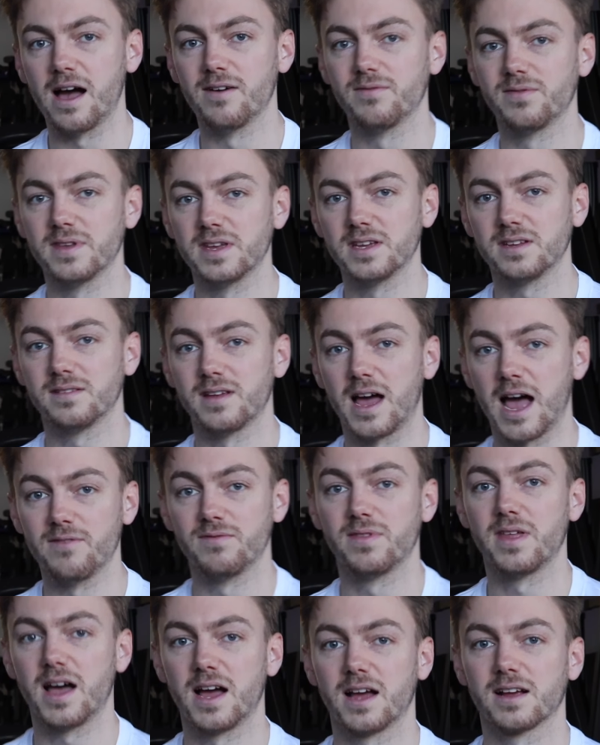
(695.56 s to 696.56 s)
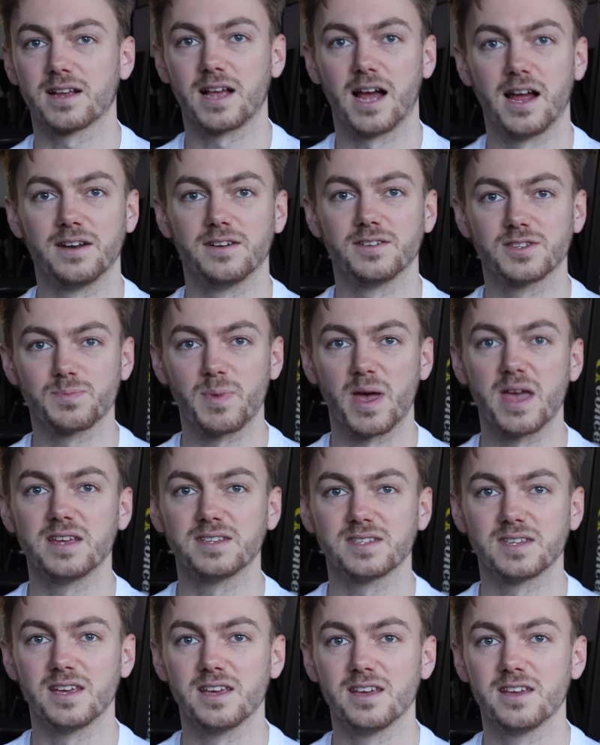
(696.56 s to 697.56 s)
have that kind of
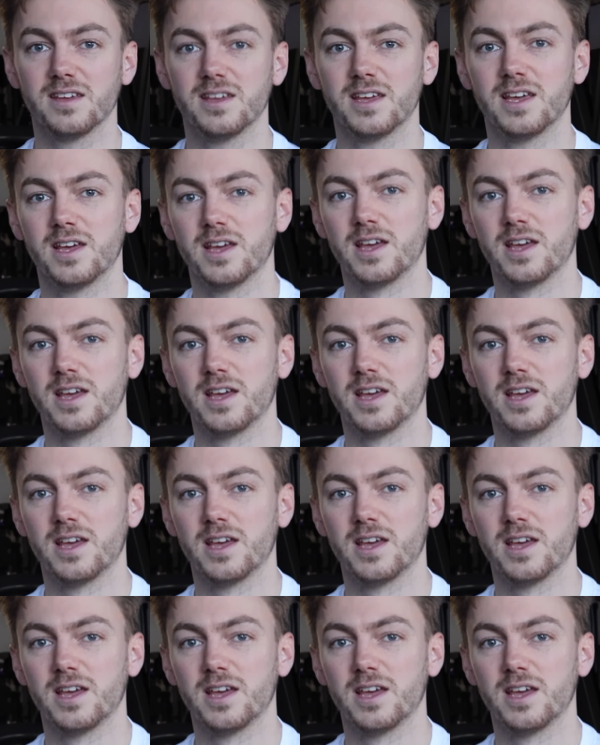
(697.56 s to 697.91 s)
space here.